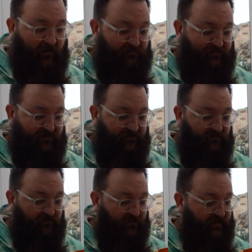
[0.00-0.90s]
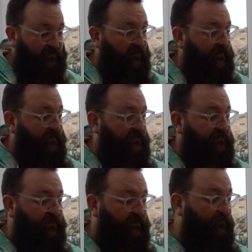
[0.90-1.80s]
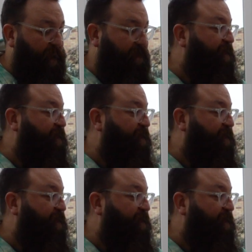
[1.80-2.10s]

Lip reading: up to looking like new.